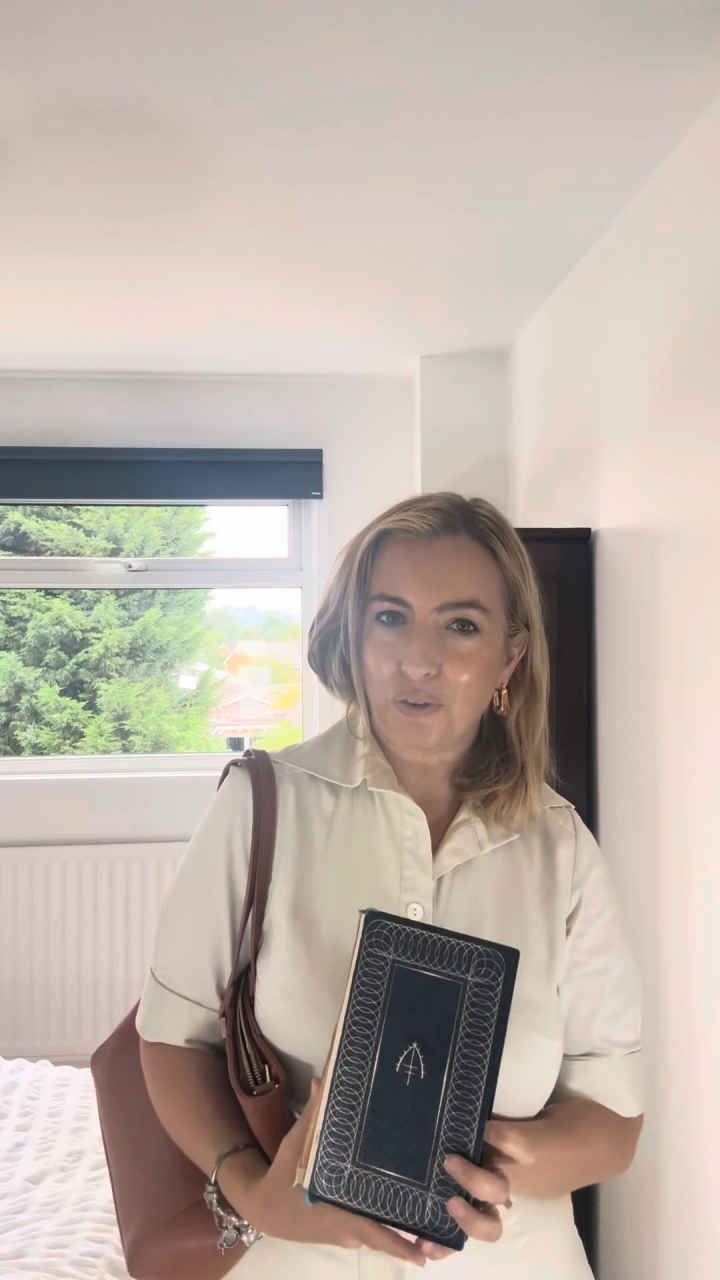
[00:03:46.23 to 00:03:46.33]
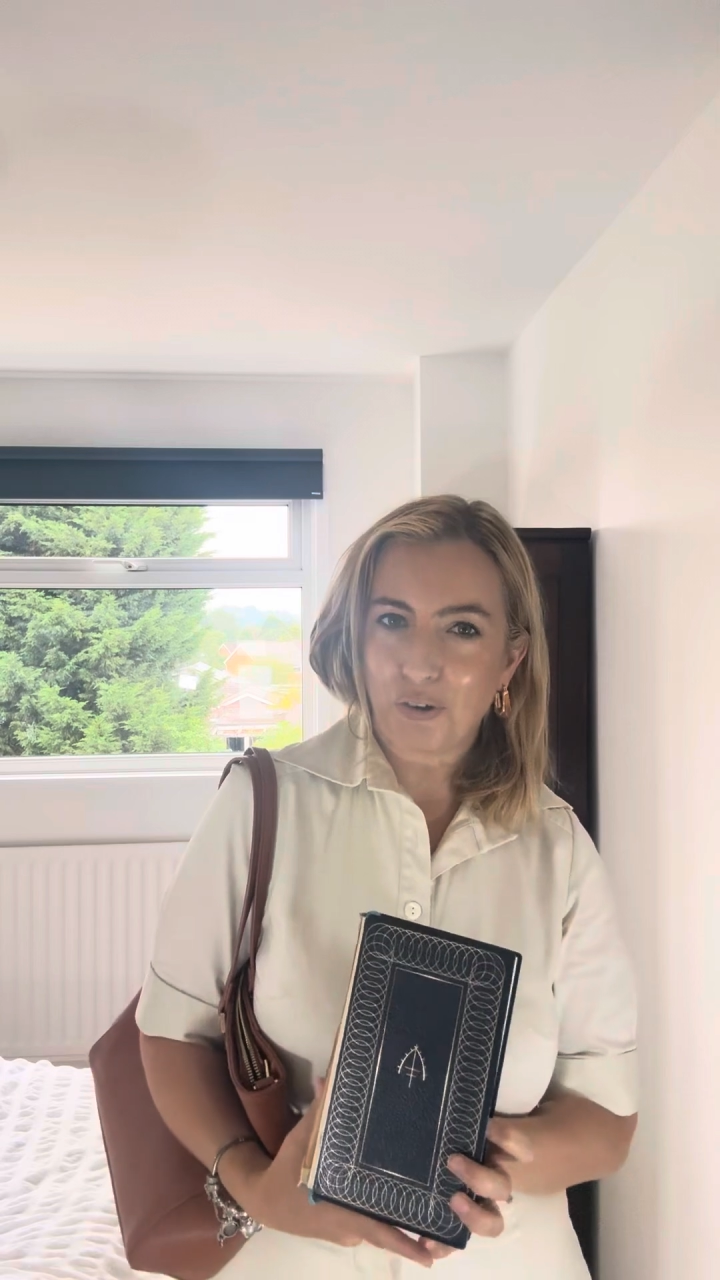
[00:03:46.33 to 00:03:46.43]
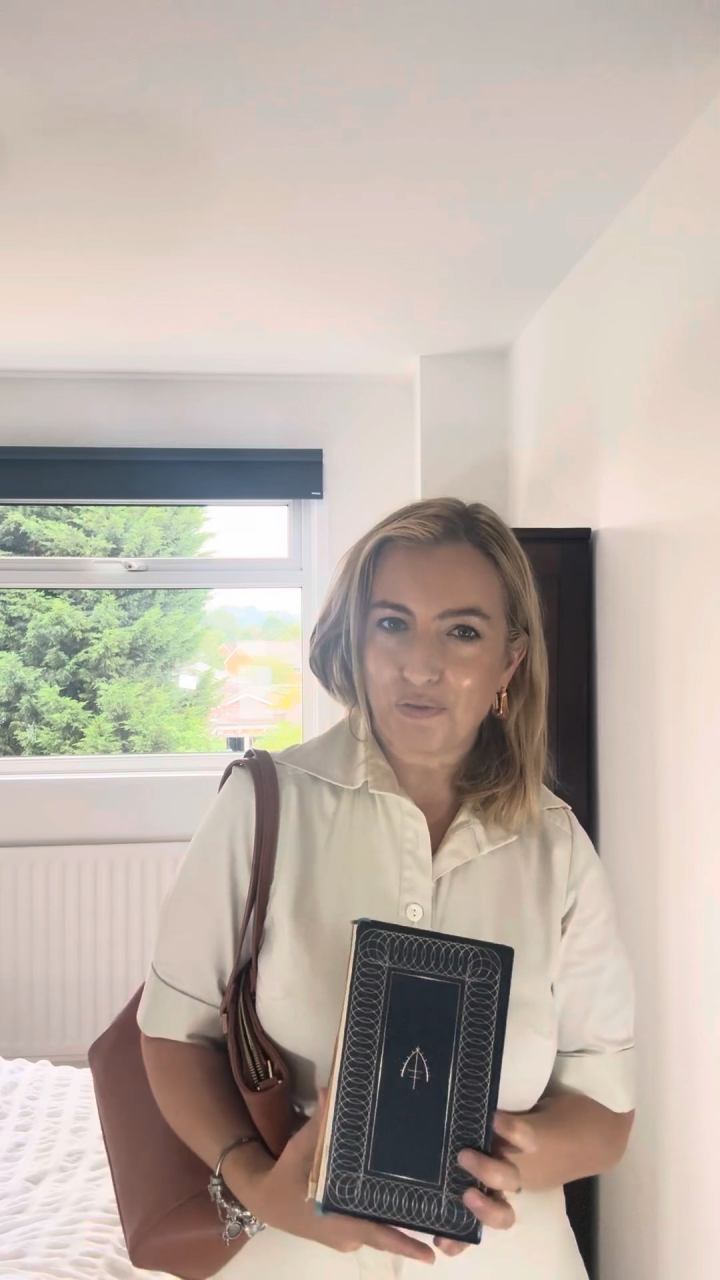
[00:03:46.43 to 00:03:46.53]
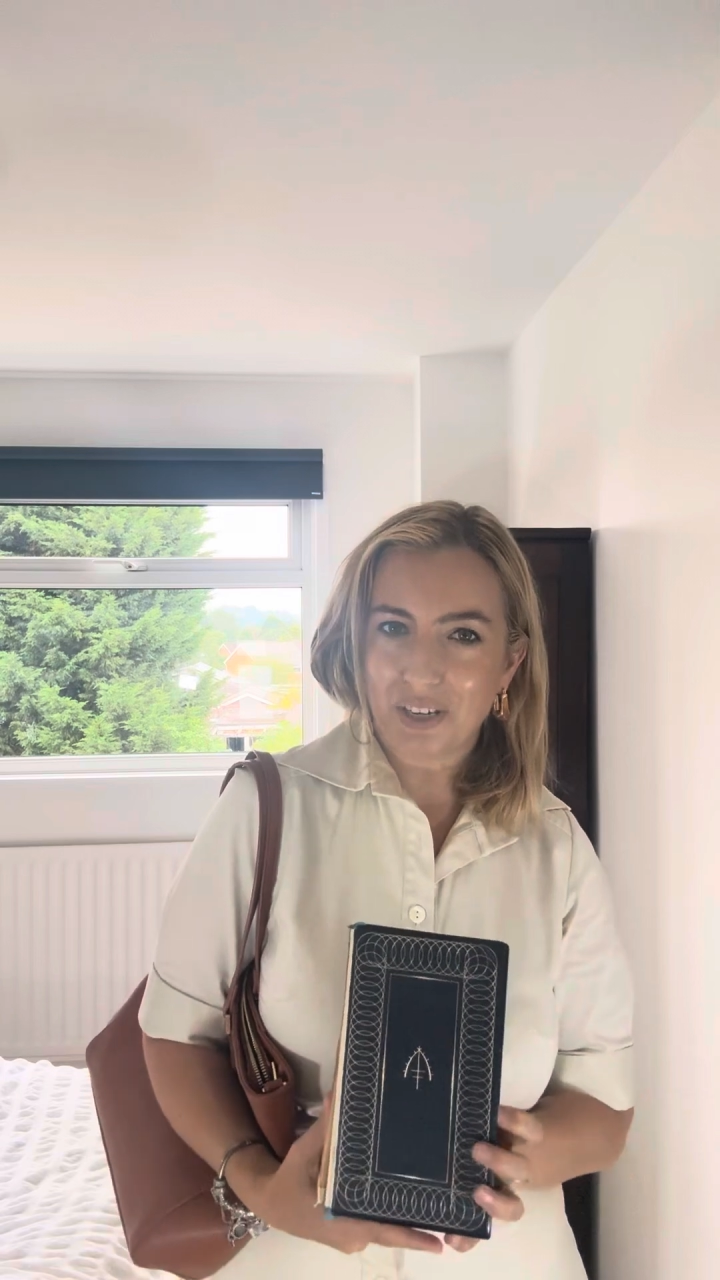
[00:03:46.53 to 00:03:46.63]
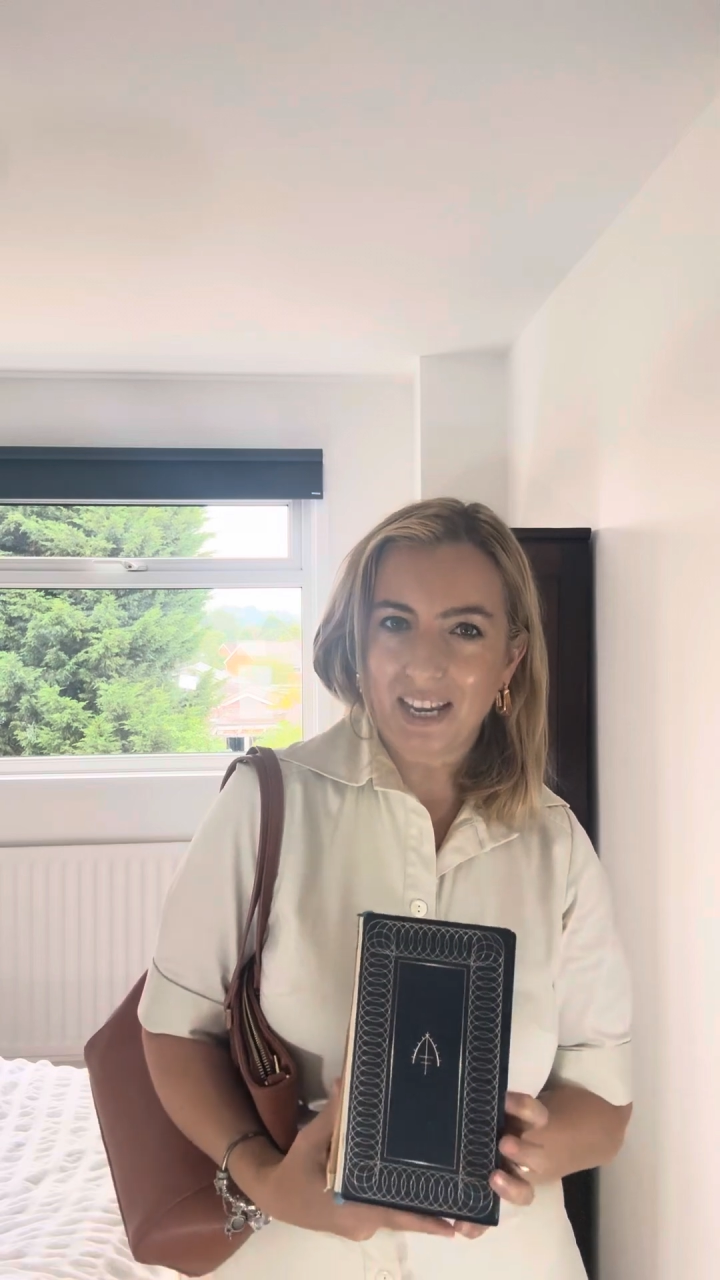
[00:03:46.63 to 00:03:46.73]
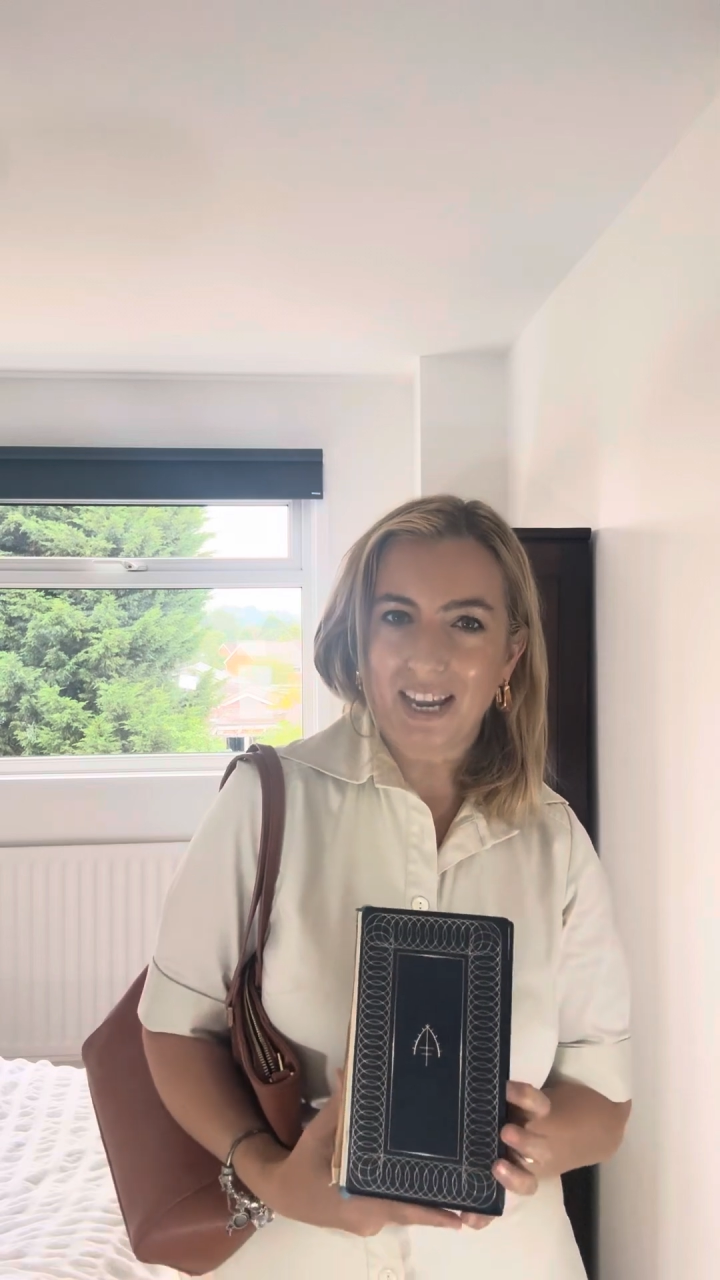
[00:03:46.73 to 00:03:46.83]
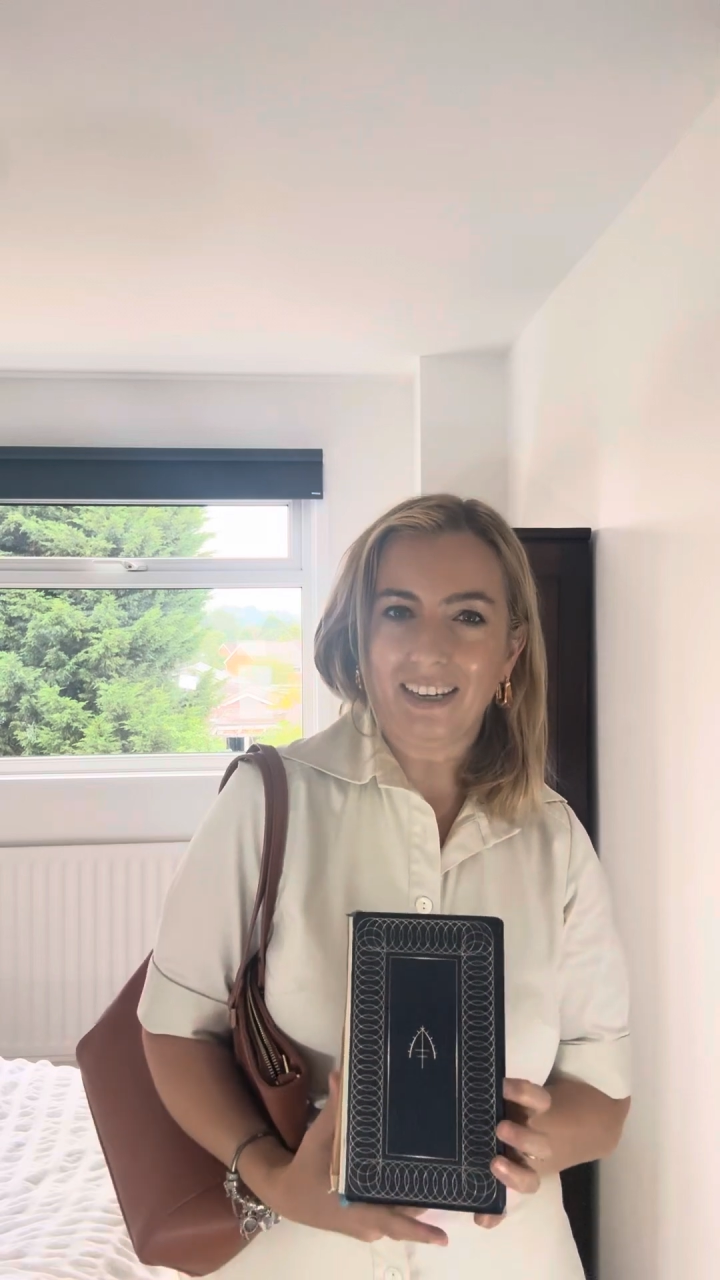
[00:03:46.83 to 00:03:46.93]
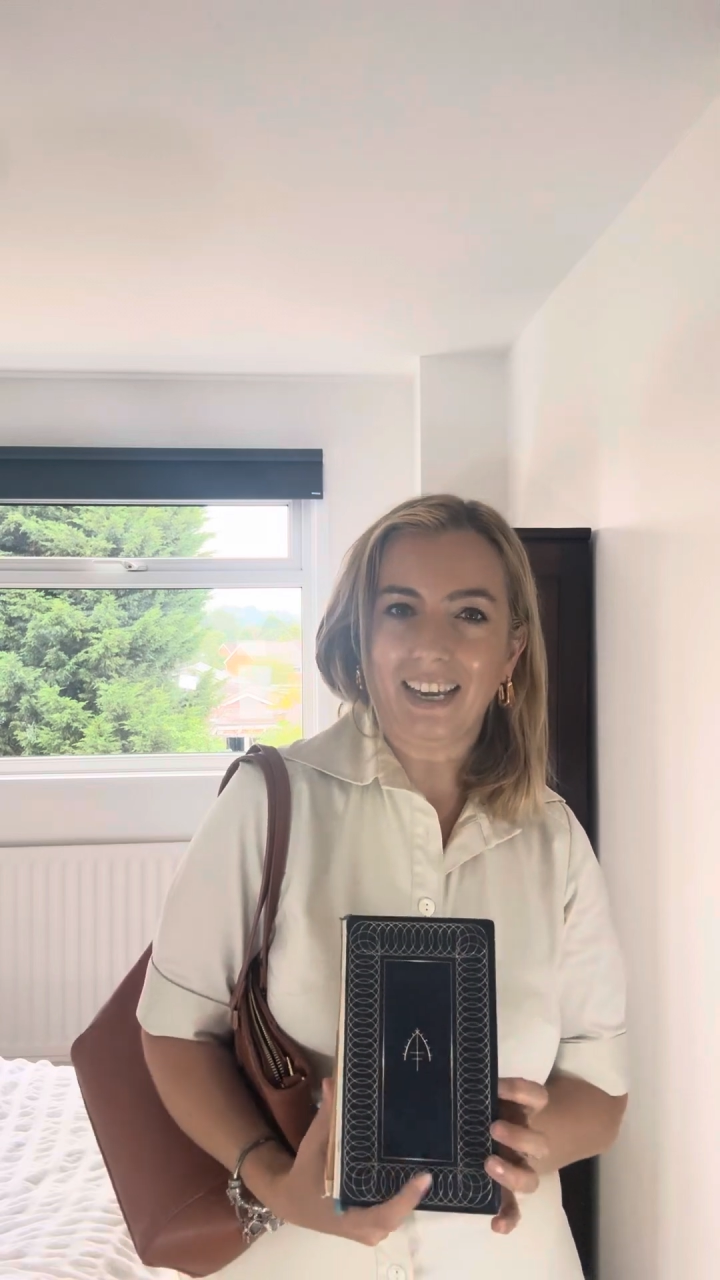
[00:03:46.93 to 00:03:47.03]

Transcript: and over again.